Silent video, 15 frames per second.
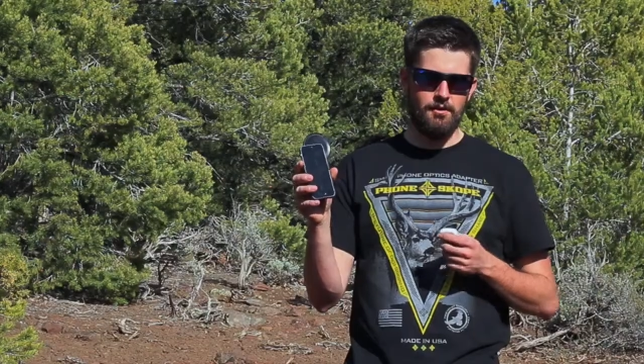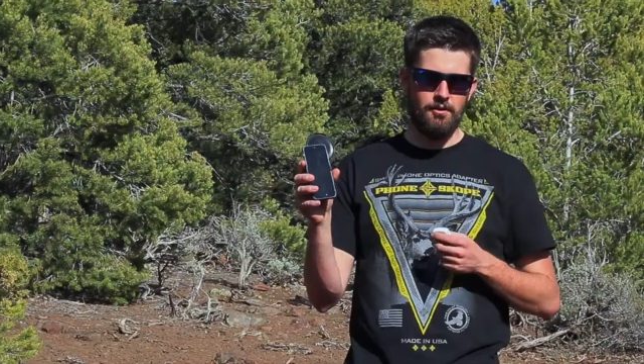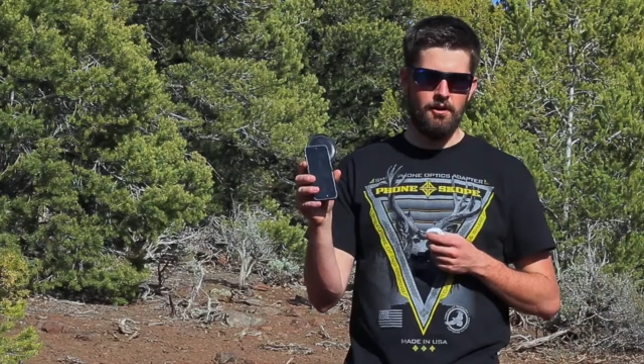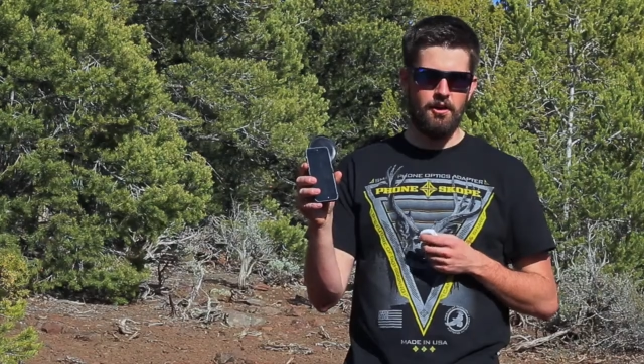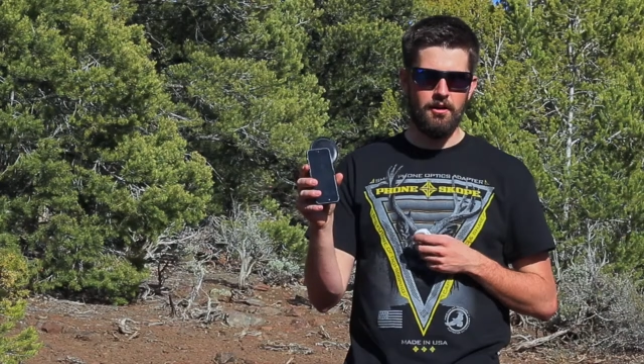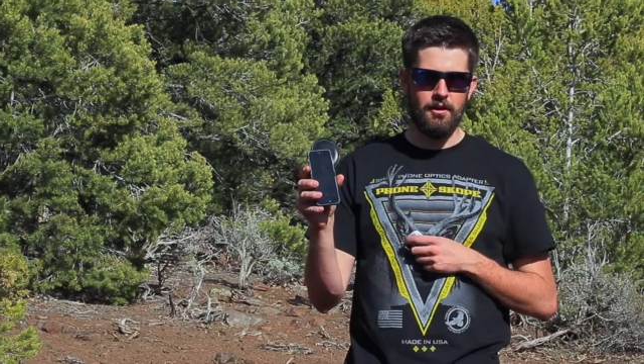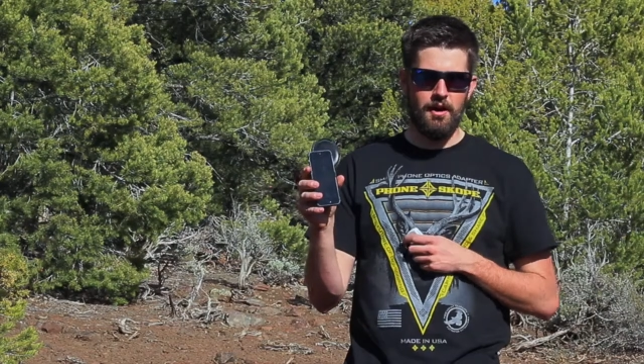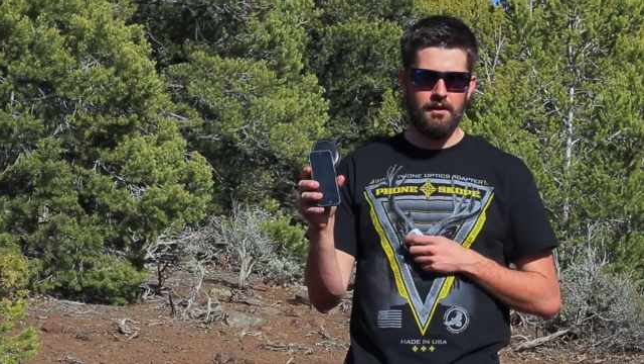you no
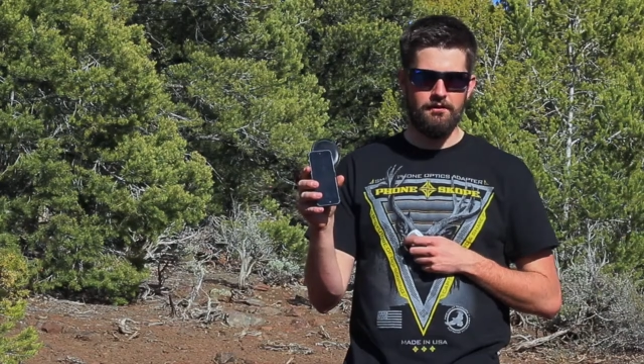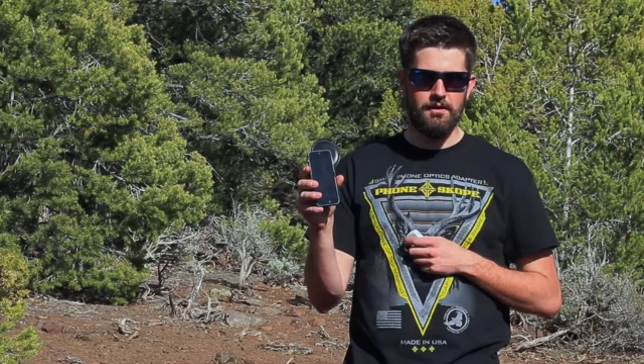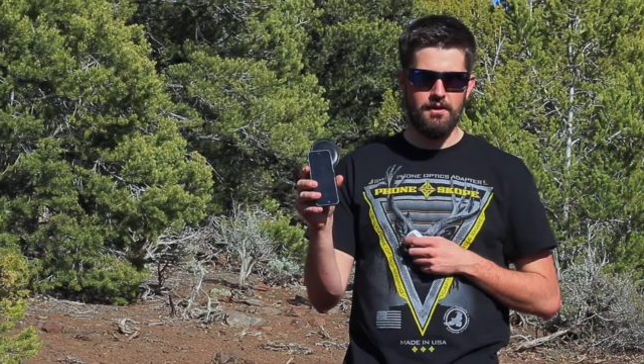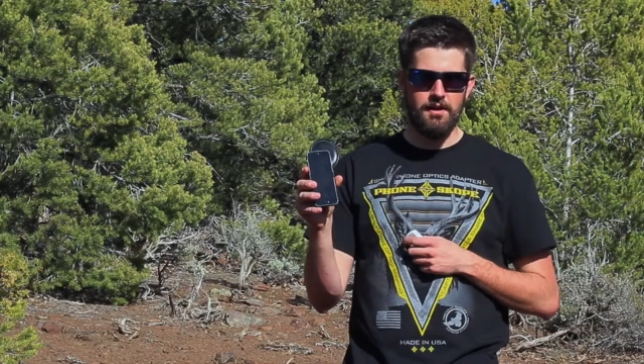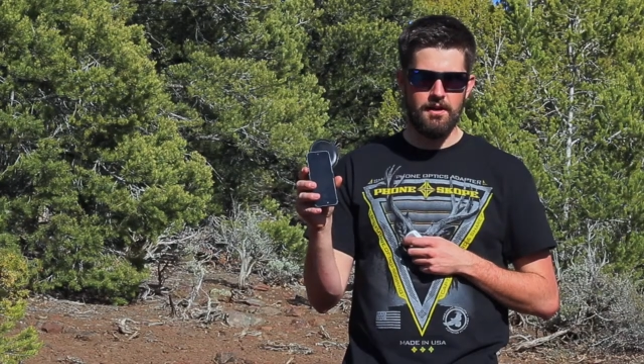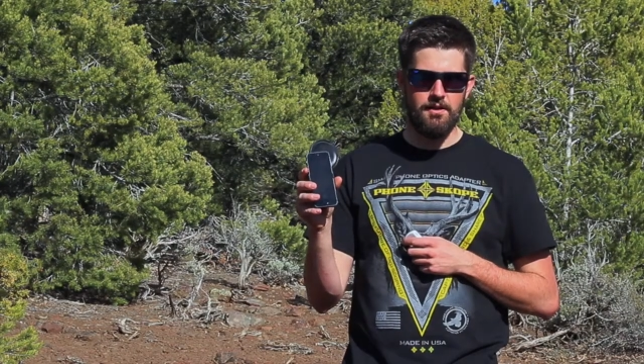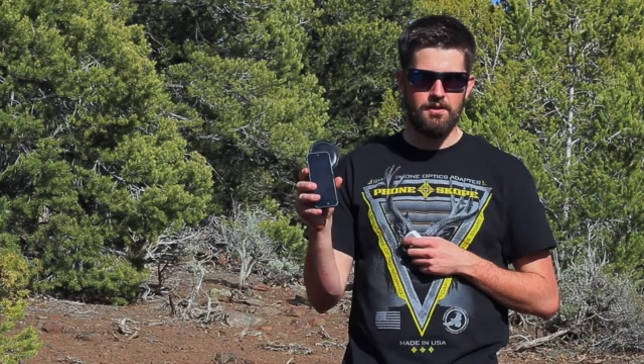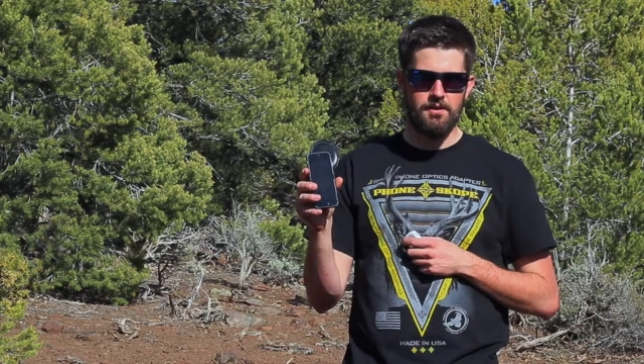longer have to
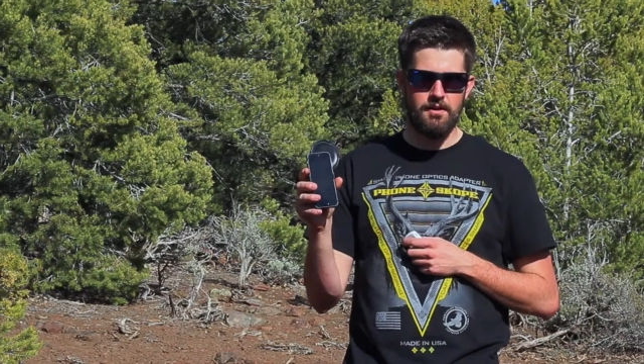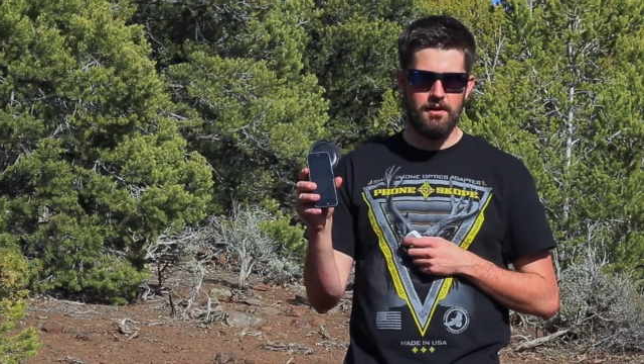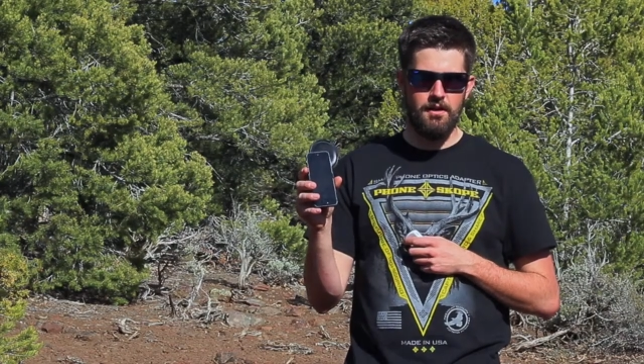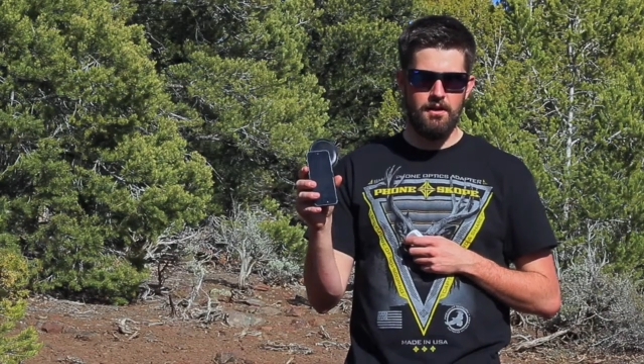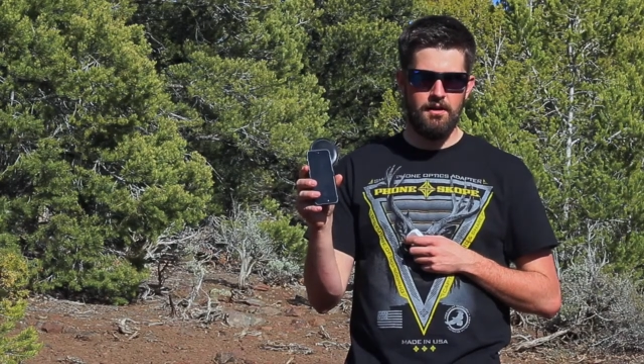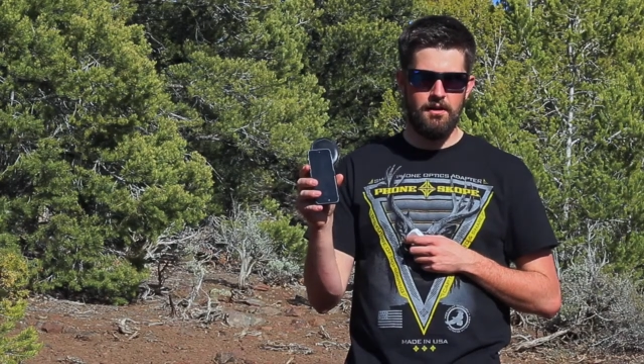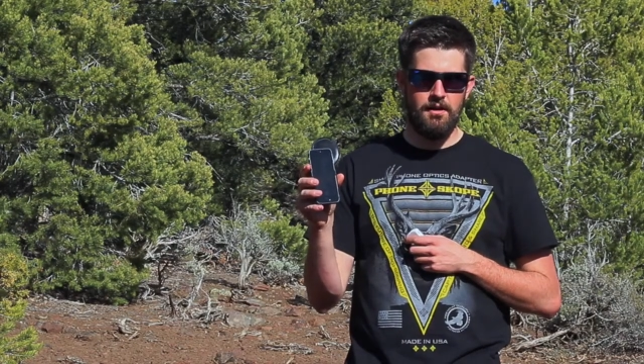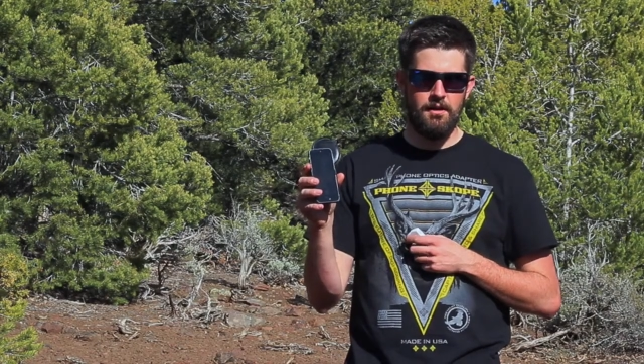touch
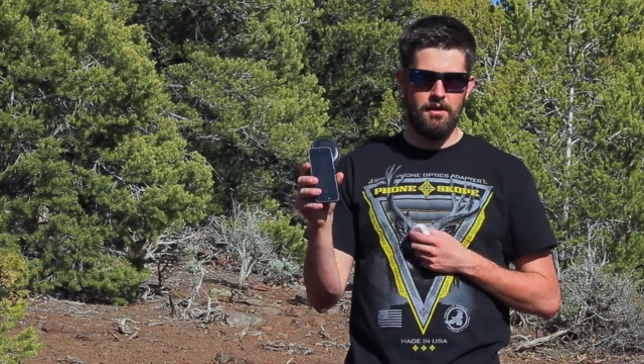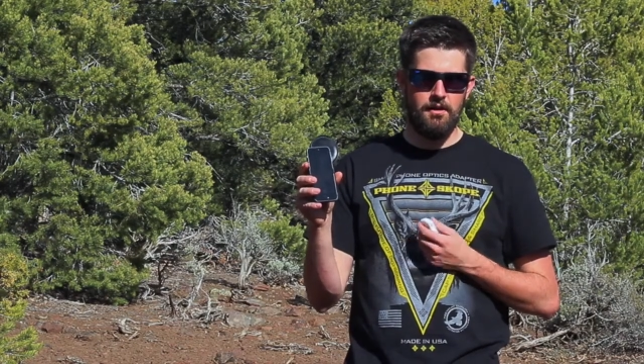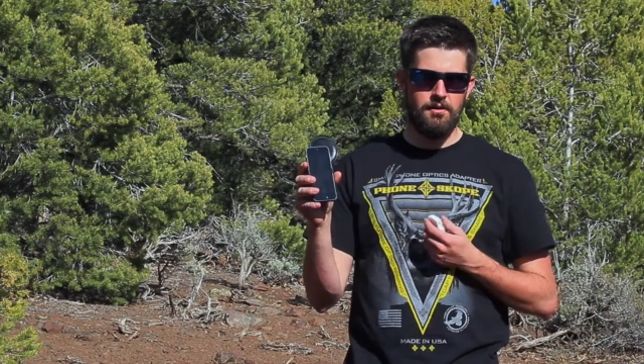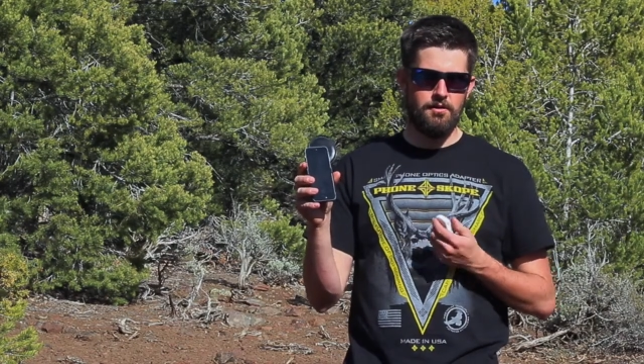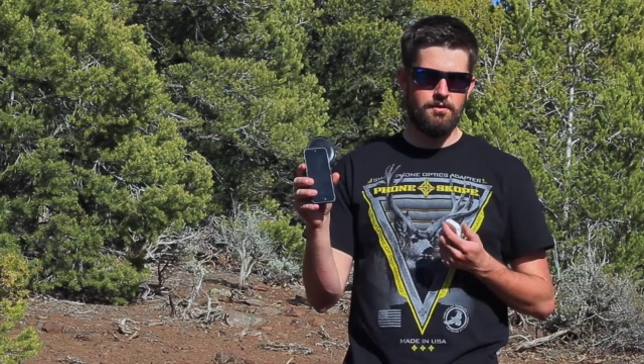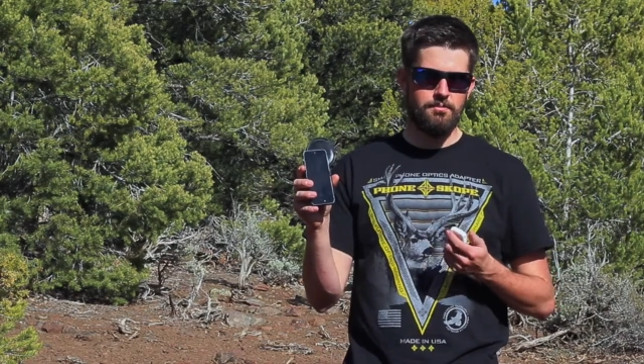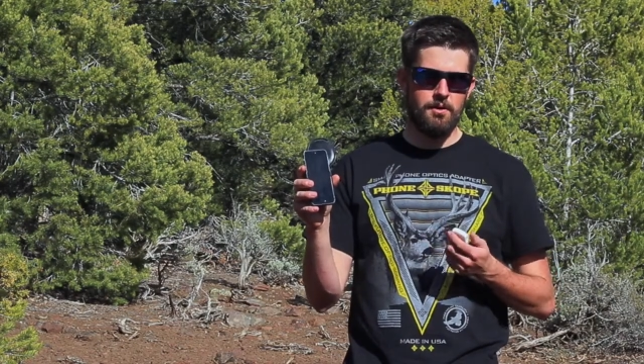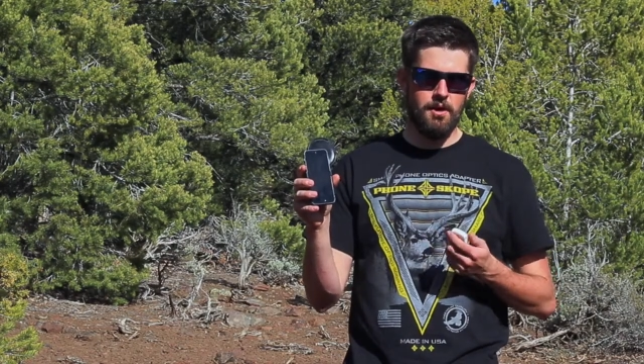
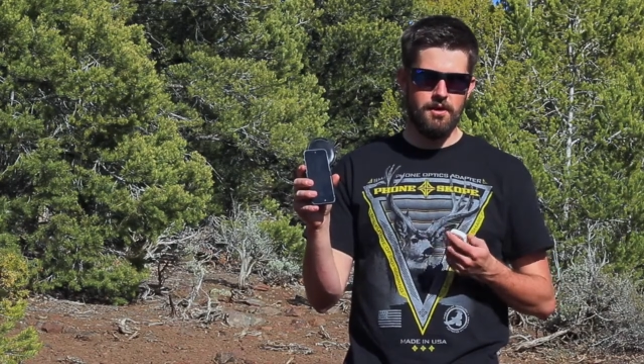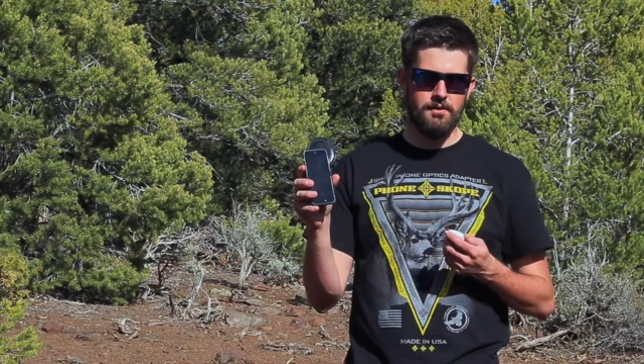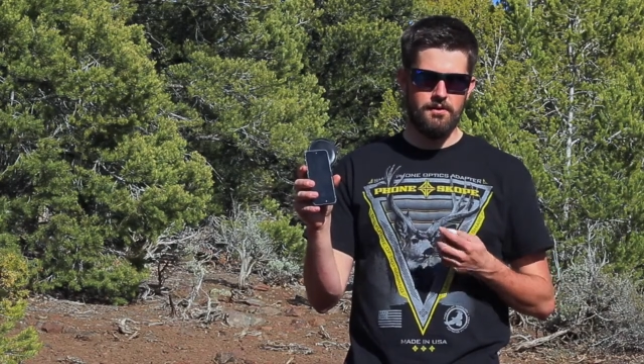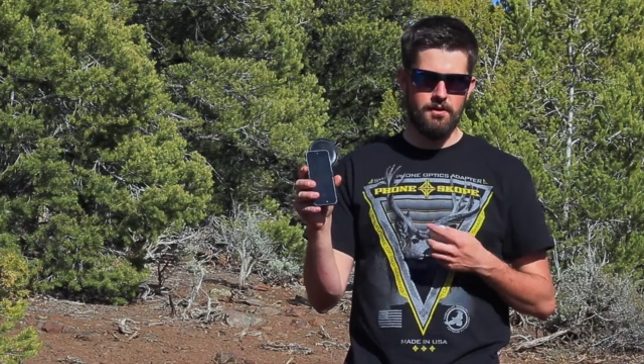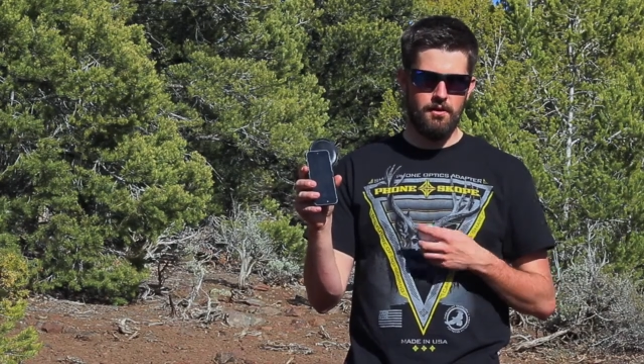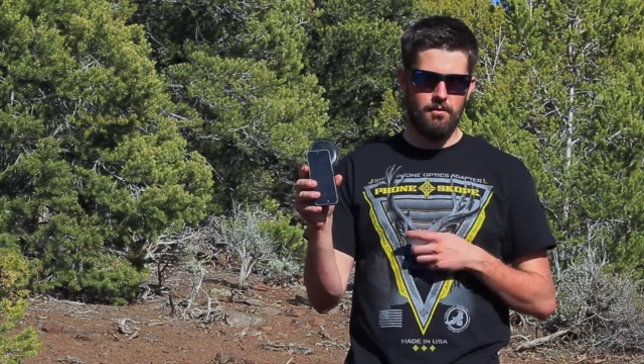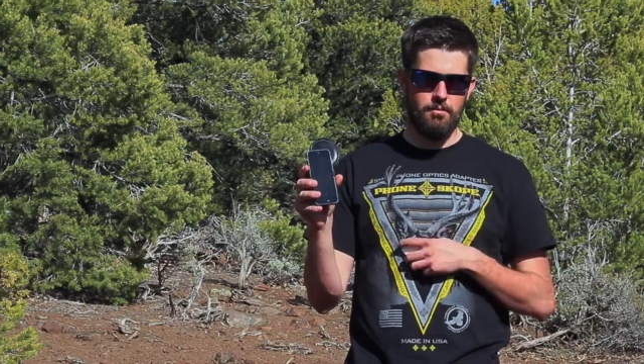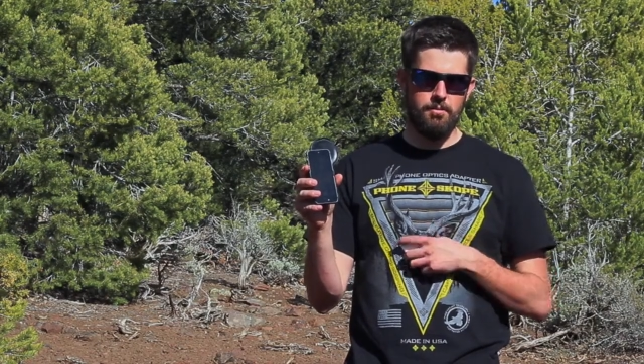your spotting
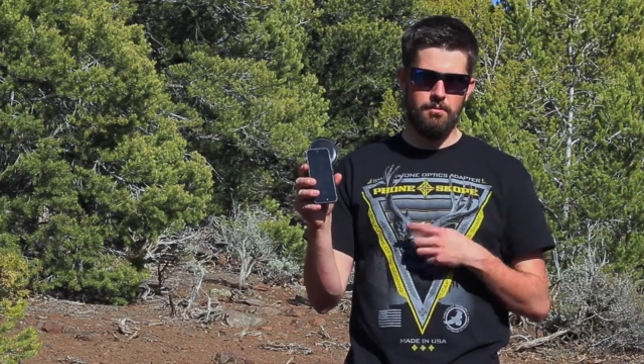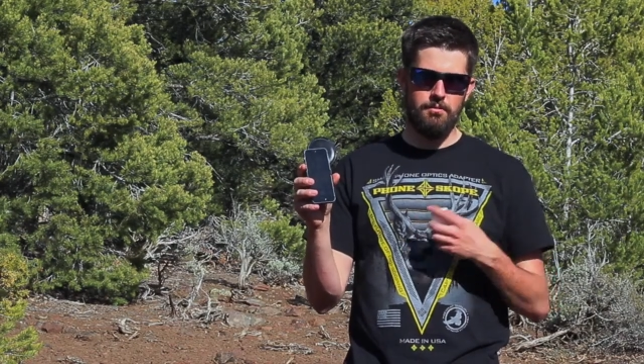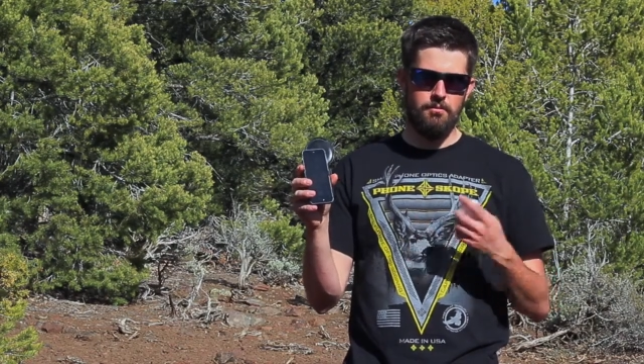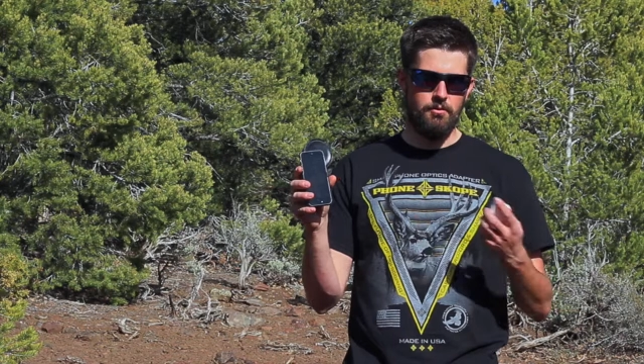scope